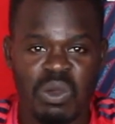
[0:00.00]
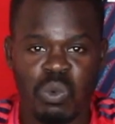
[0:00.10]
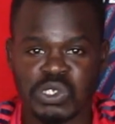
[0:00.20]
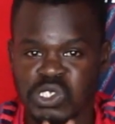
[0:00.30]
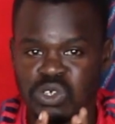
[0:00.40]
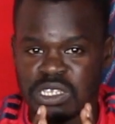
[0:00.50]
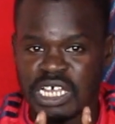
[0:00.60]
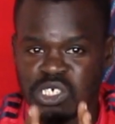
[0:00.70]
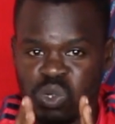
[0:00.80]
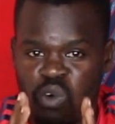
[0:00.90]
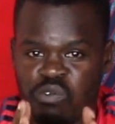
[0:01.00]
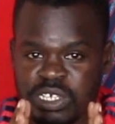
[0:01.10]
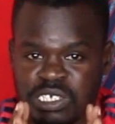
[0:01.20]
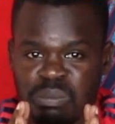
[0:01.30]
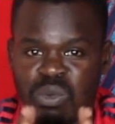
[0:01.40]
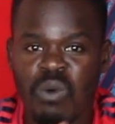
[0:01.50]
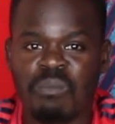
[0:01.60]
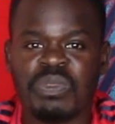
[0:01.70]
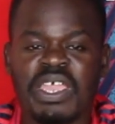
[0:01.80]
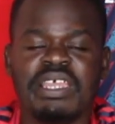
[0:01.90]
was not that comfortable
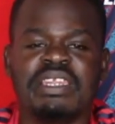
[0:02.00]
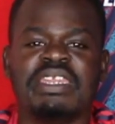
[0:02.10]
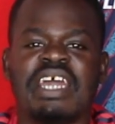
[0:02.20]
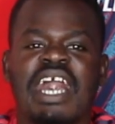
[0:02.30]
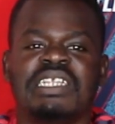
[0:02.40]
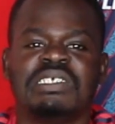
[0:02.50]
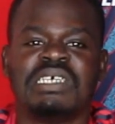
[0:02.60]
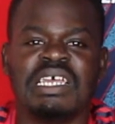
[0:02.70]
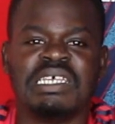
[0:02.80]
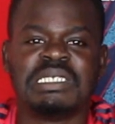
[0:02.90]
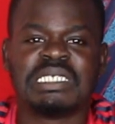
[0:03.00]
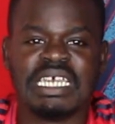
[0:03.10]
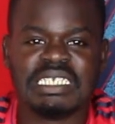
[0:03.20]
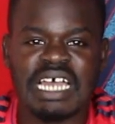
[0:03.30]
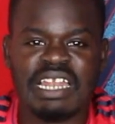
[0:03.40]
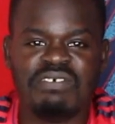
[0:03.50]
in that center